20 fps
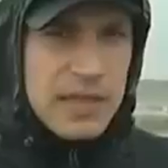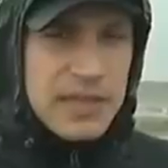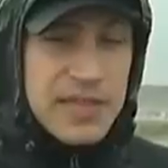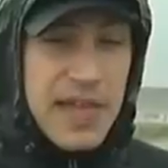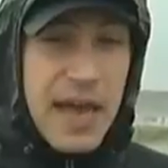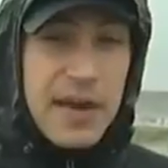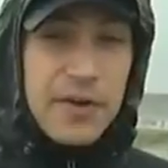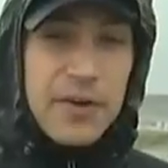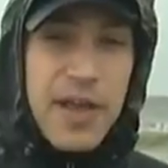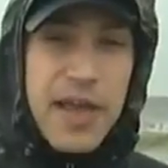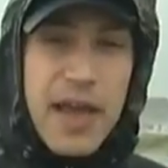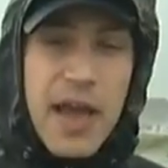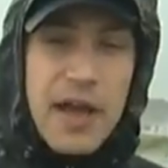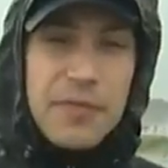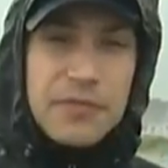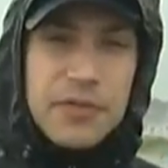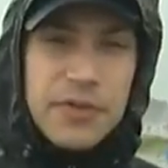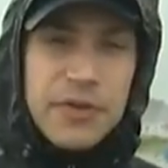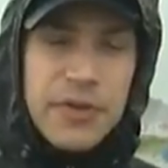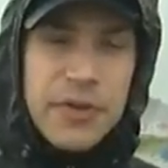Saturday
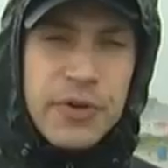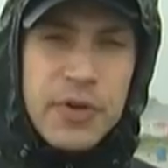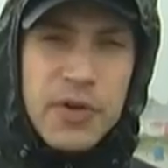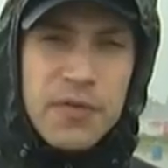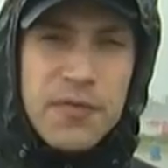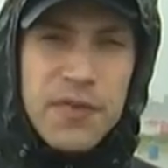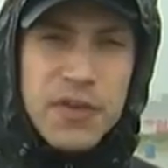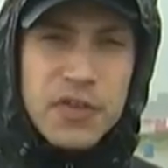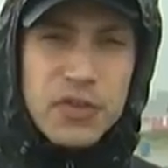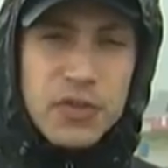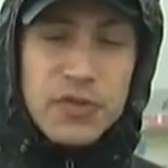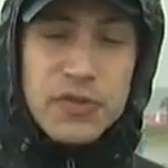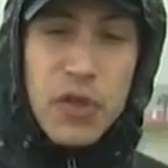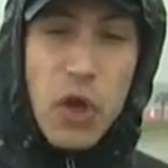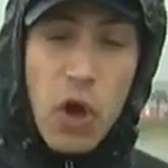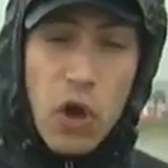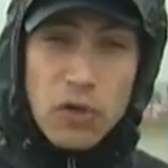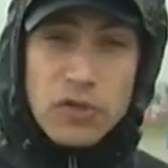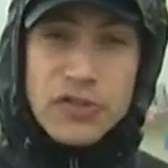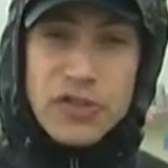afternoon, officials
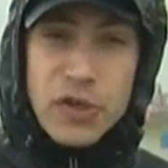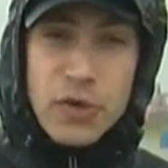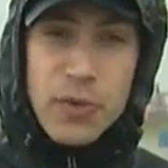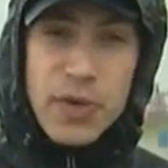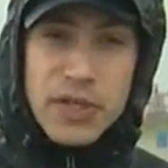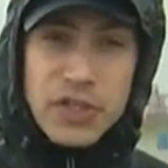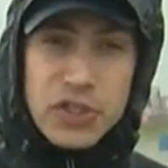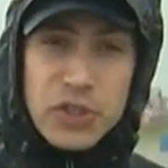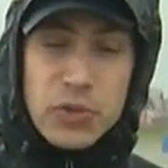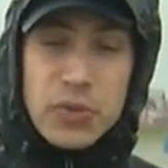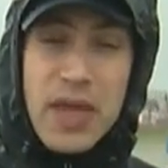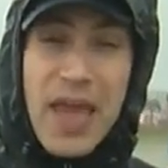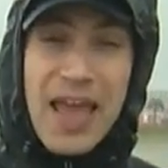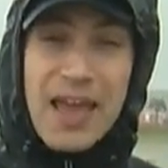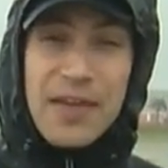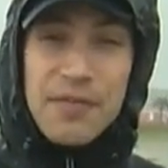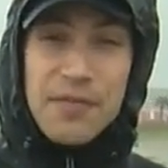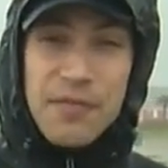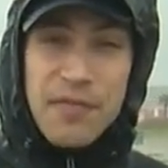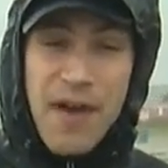also issued
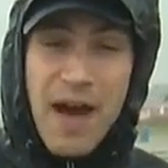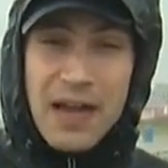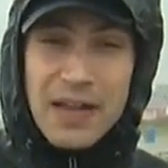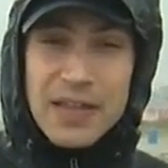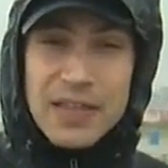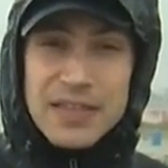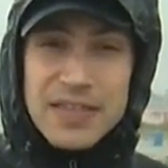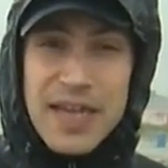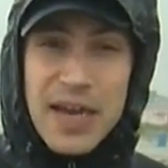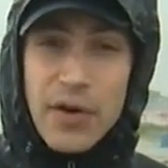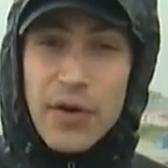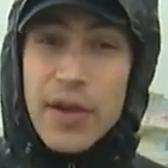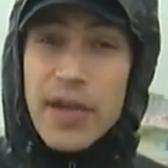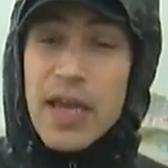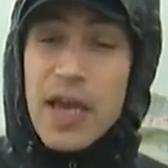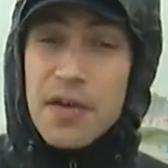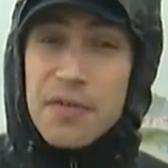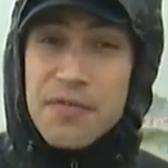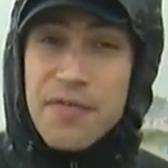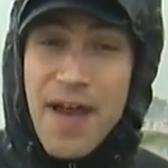a voluntary
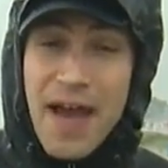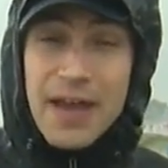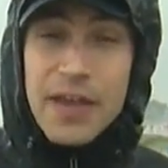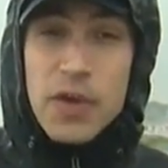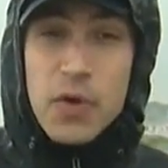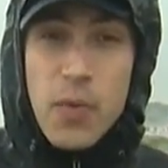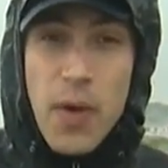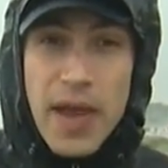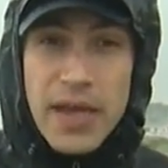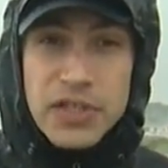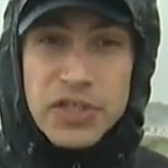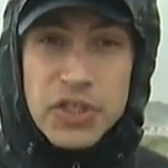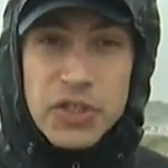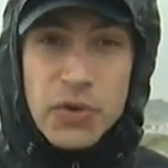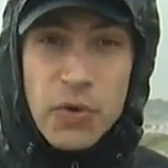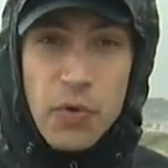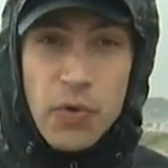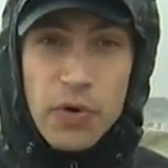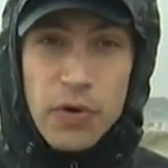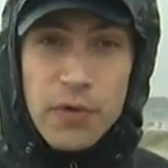evacuation
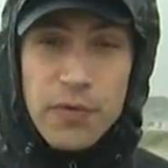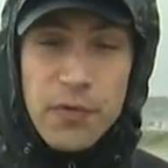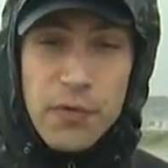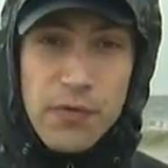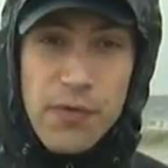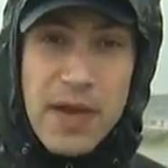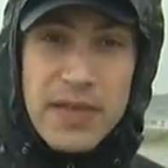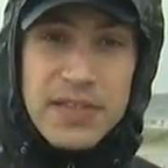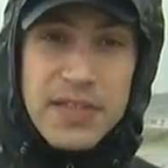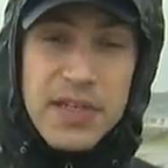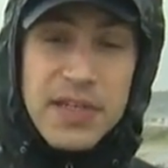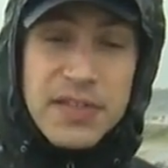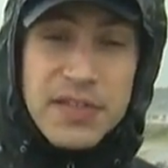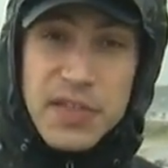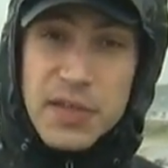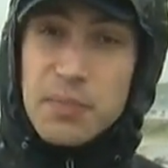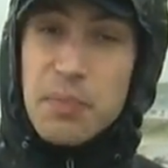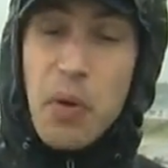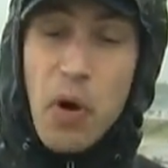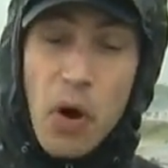order for residents
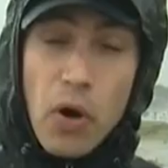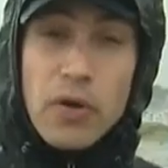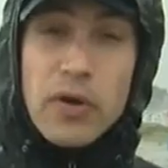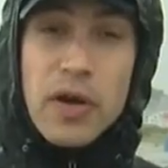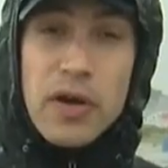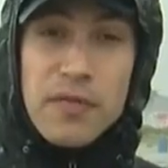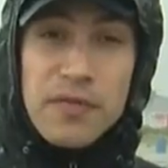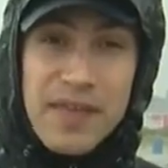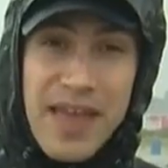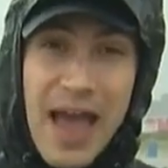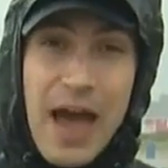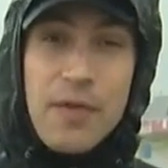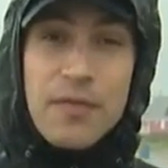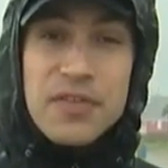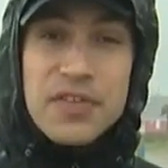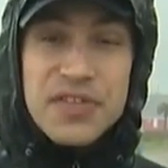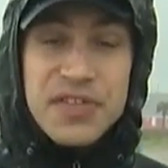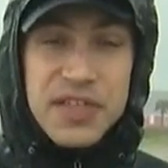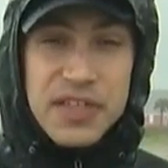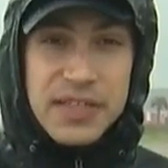in part of
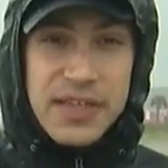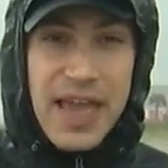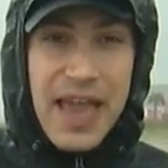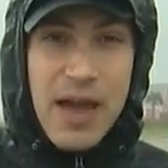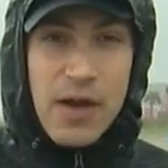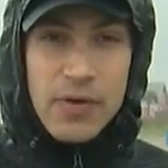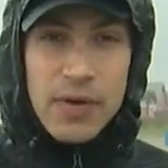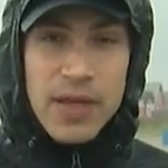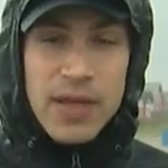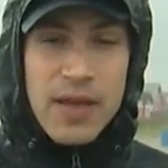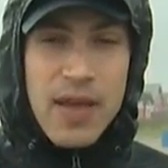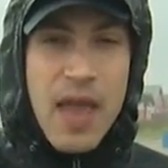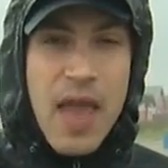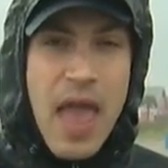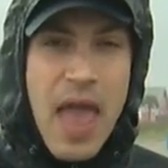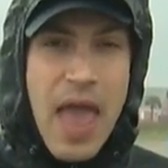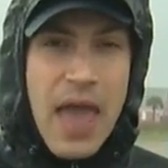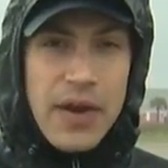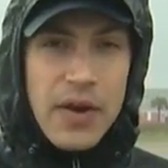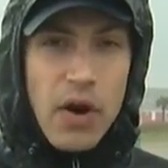Galveston County
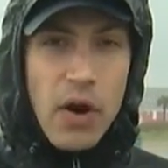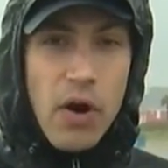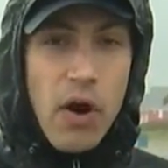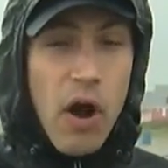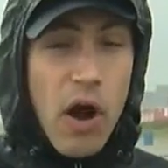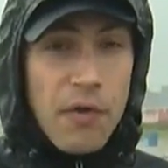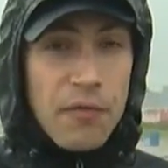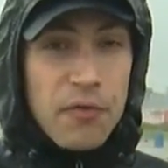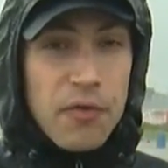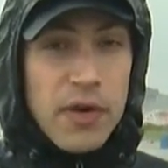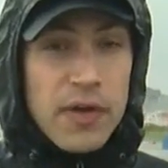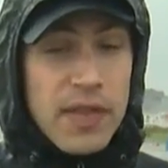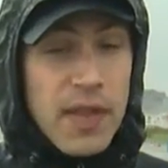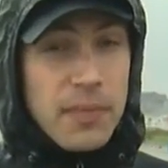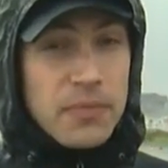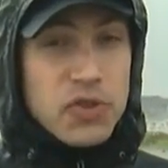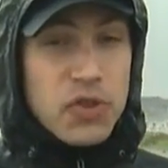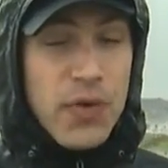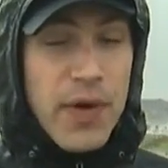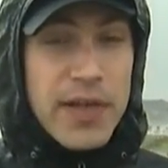and are offering
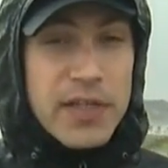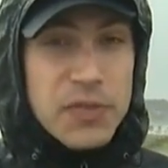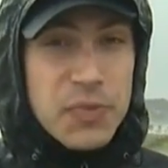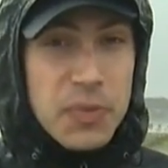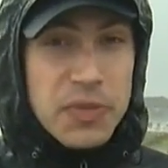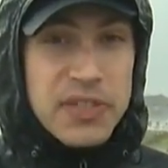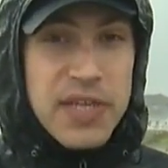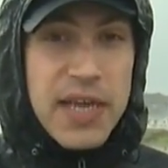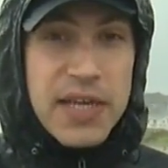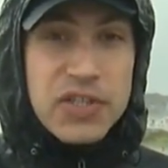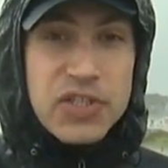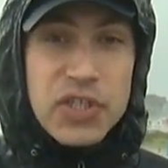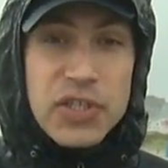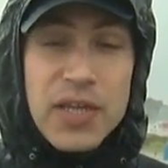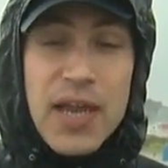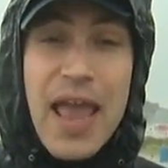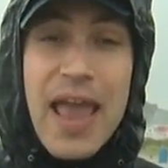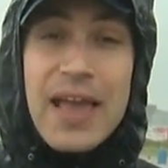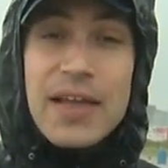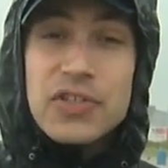them
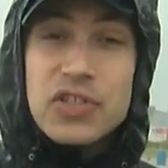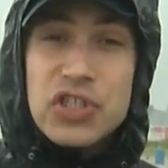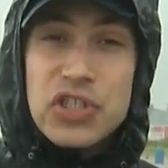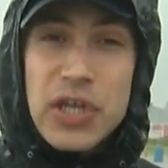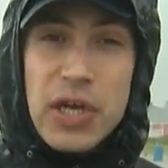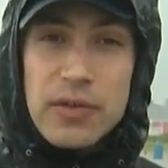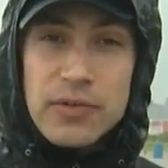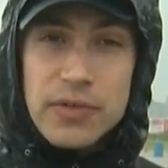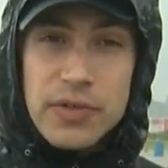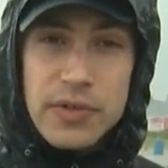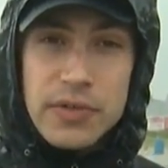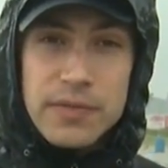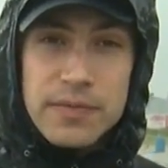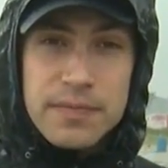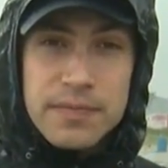transportation and shelter.